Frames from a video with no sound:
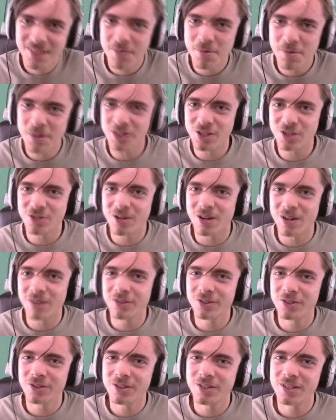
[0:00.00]
bunch of
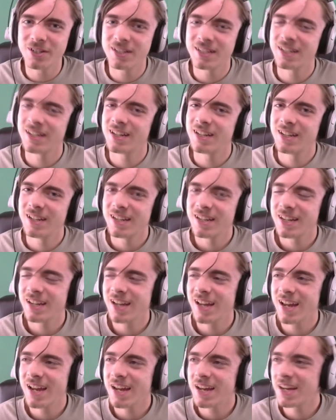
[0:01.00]
12-year-olds,
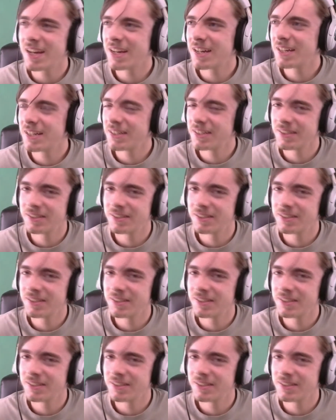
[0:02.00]
yeah.